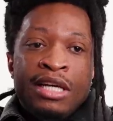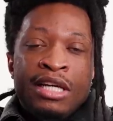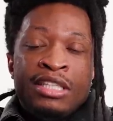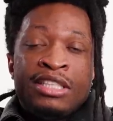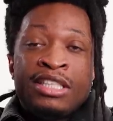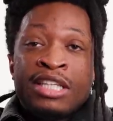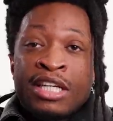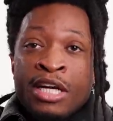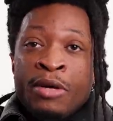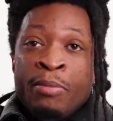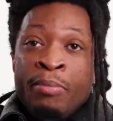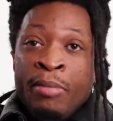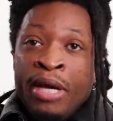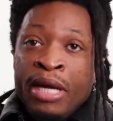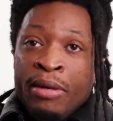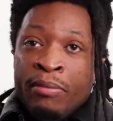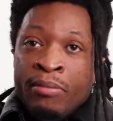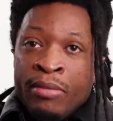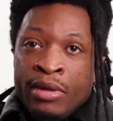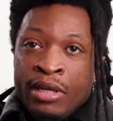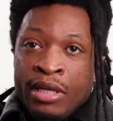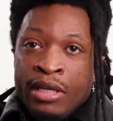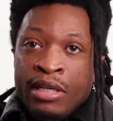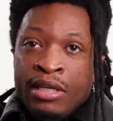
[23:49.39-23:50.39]

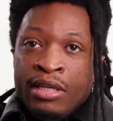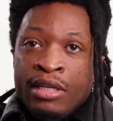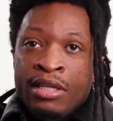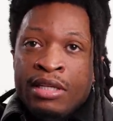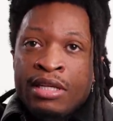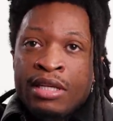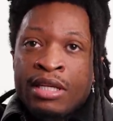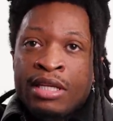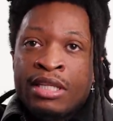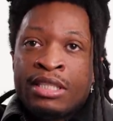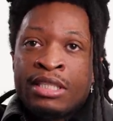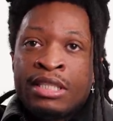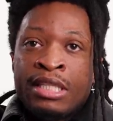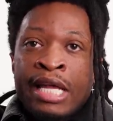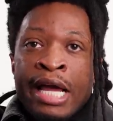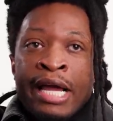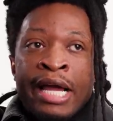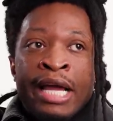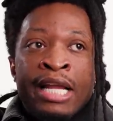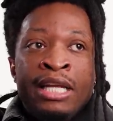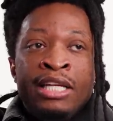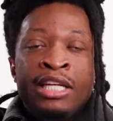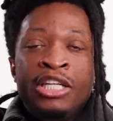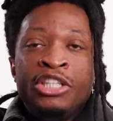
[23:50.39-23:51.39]
commitment. It's
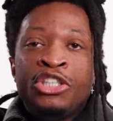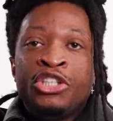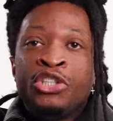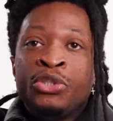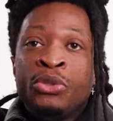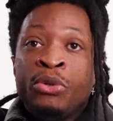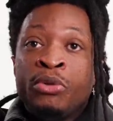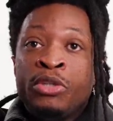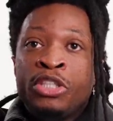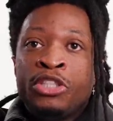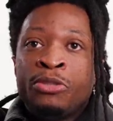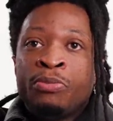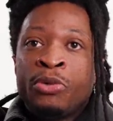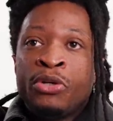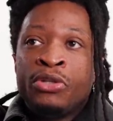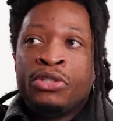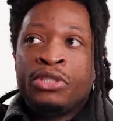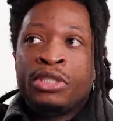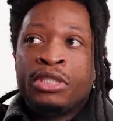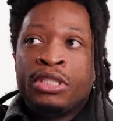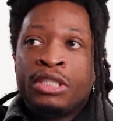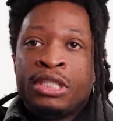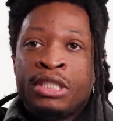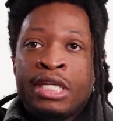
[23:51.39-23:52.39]
like, at least you know this
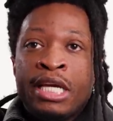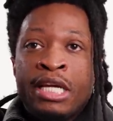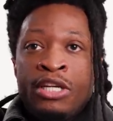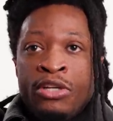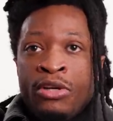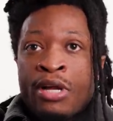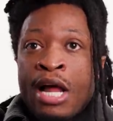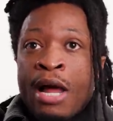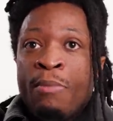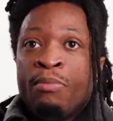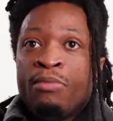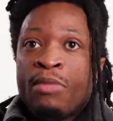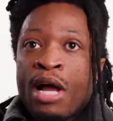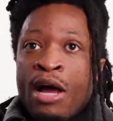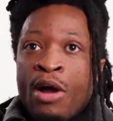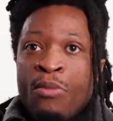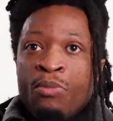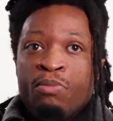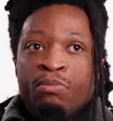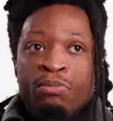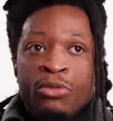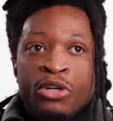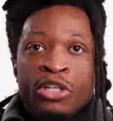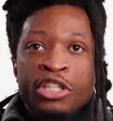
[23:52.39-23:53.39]
person is saying,
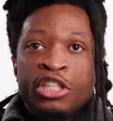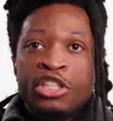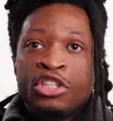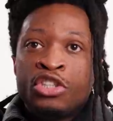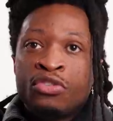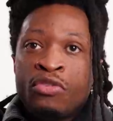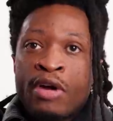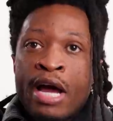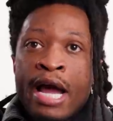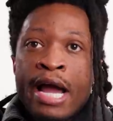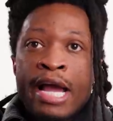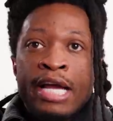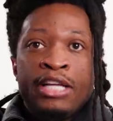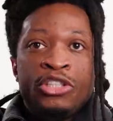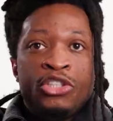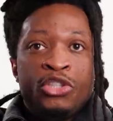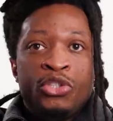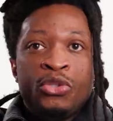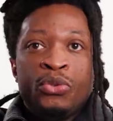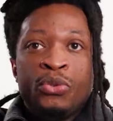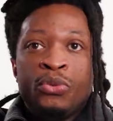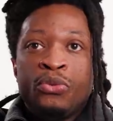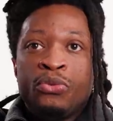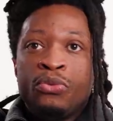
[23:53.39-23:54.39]
I'm going to try
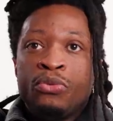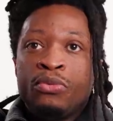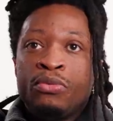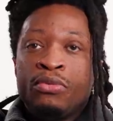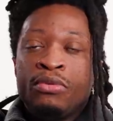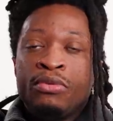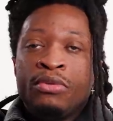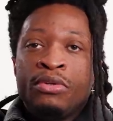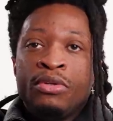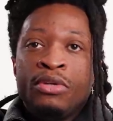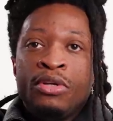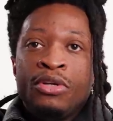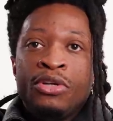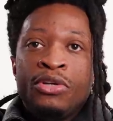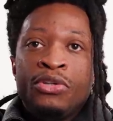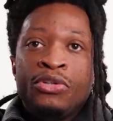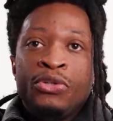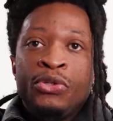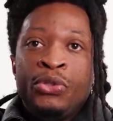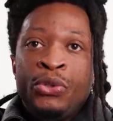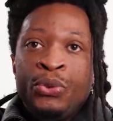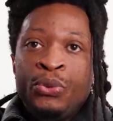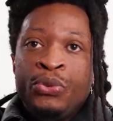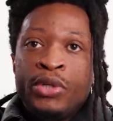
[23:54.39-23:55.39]
to
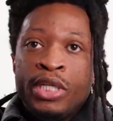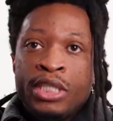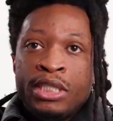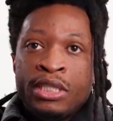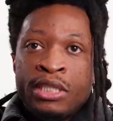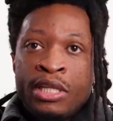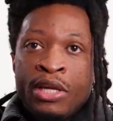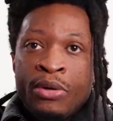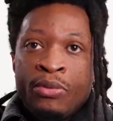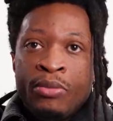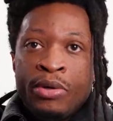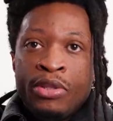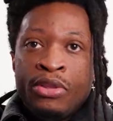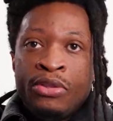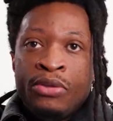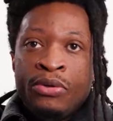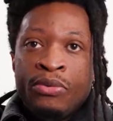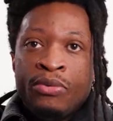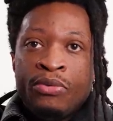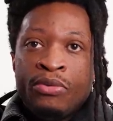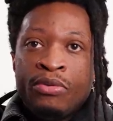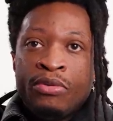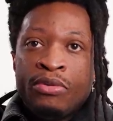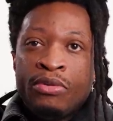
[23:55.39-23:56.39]
do this thing with
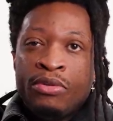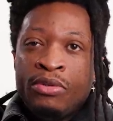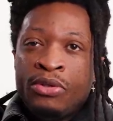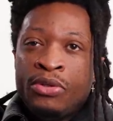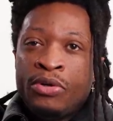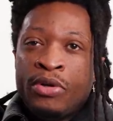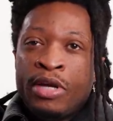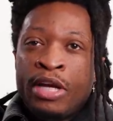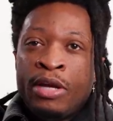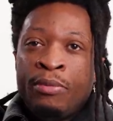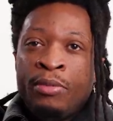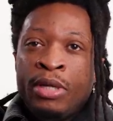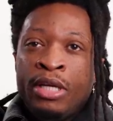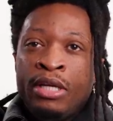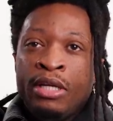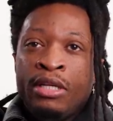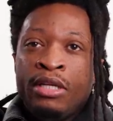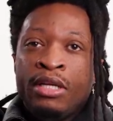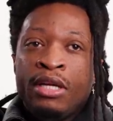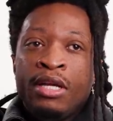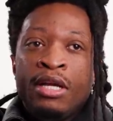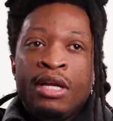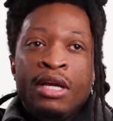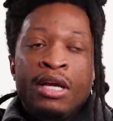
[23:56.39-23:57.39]
you. You know what I
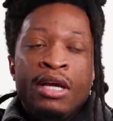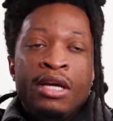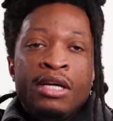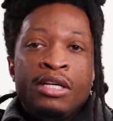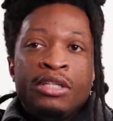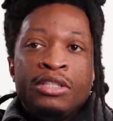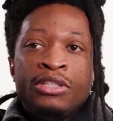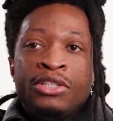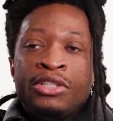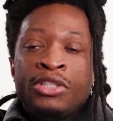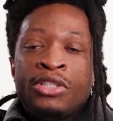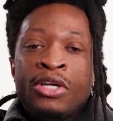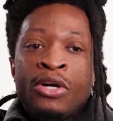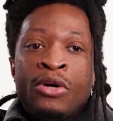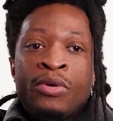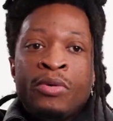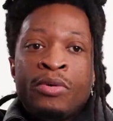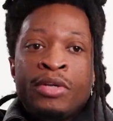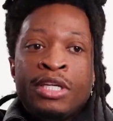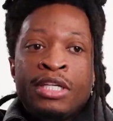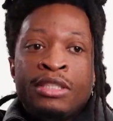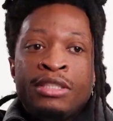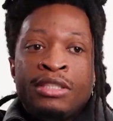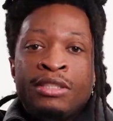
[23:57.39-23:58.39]
mean?
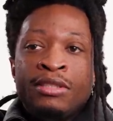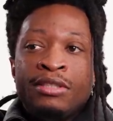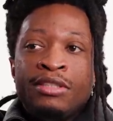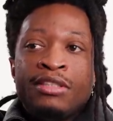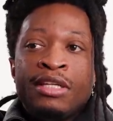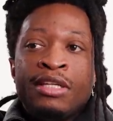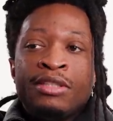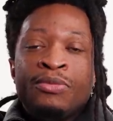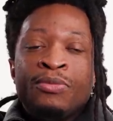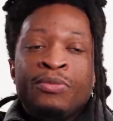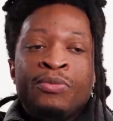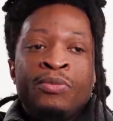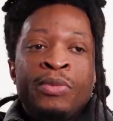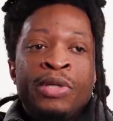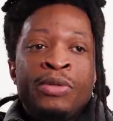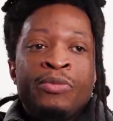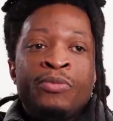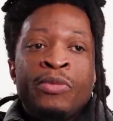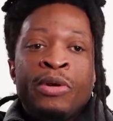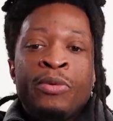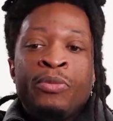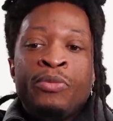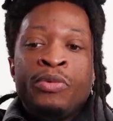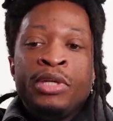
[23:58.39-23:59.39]
So
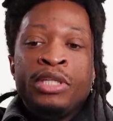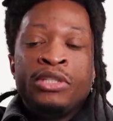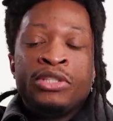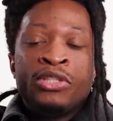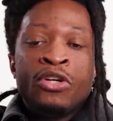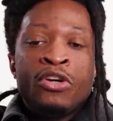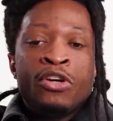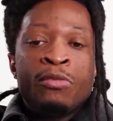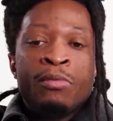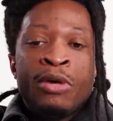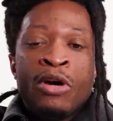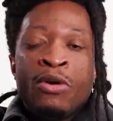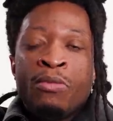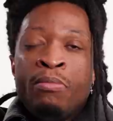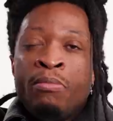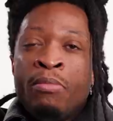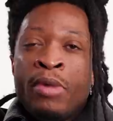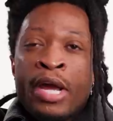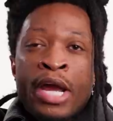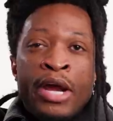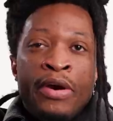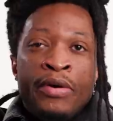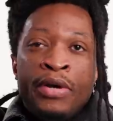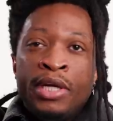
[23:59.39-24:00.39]
when we talk about
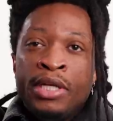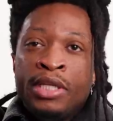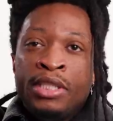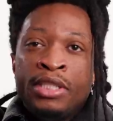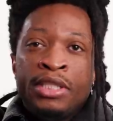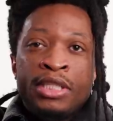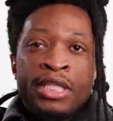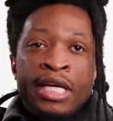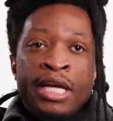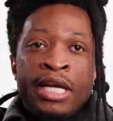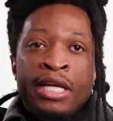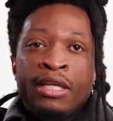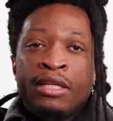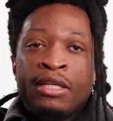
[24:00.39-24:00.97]
marriage